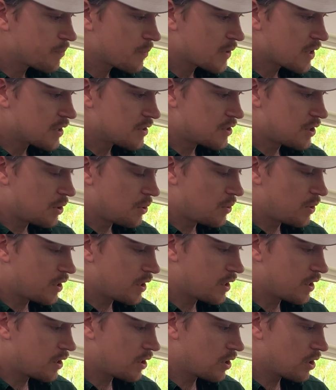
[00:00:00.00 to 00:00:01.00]
Continuing
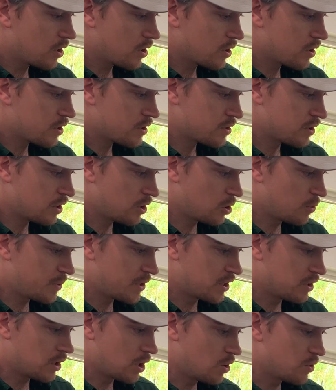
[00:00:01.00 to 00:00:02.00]
here, a little bit
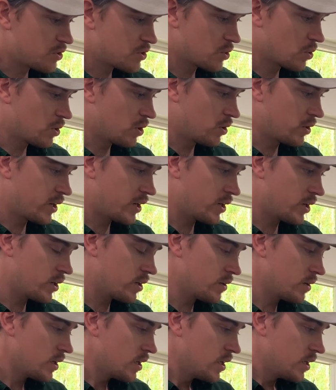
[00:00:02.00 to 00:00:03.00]
of low soil
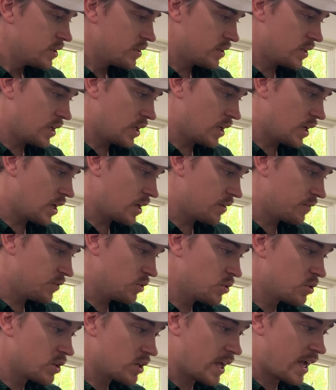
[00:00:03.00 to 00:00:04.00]
here.
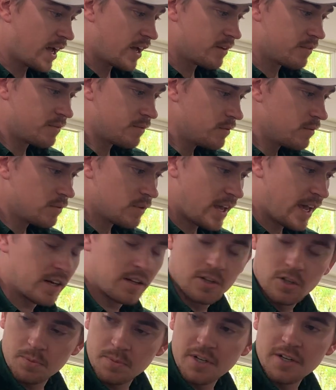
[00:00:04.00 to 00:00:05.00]
You could add a
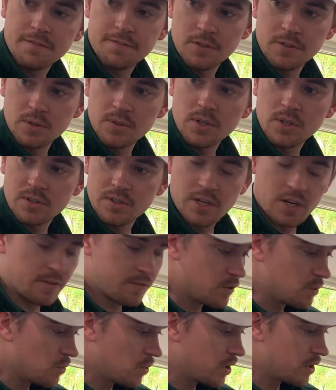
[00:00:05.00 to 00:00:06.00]
little bit of fill dirt there
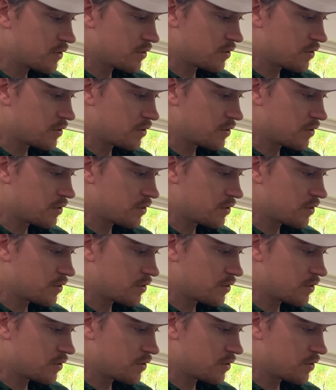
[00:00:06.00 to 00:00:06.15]
if you wanted